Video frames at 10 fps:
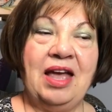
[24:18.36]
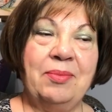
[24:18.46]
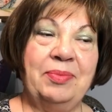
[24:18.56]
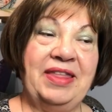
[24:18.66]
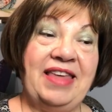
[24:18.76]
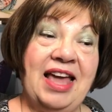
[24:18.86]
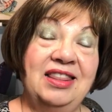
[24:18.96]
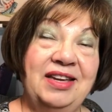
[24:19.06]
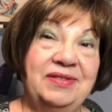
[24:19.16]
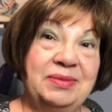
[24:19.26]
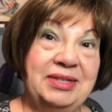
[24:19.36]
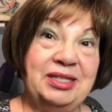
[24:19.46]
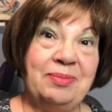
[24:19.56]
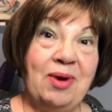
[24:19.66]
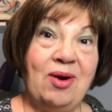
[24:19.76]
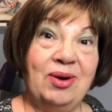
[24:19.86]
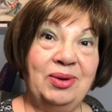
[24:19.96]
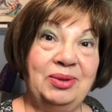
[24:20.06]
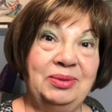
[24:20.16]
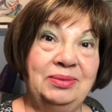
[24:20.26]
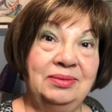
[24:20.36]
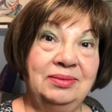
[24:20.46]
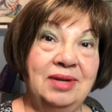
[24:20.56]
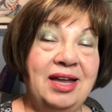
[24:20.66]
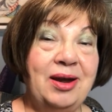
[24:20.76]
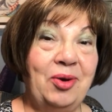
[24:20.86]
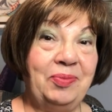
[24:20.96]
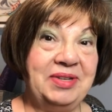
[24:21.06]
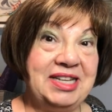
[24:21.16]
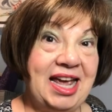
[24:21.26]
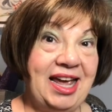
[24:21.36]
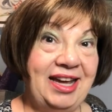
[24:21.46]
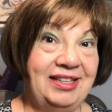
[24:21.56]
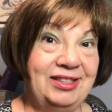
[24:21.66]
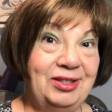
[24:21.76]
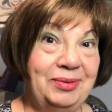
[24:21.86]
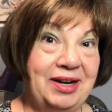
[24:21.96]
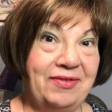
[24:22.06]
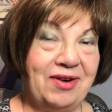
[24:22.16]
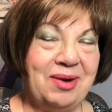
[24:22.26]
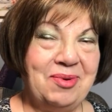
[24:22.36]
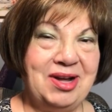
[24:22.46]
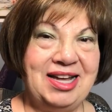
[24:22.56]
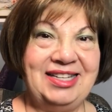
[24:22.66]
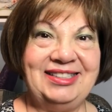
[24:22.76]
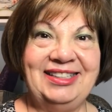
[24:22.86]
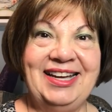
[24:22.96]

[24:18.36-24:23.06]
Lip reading: But that leaves me tomorrow an open day to do whatever I want.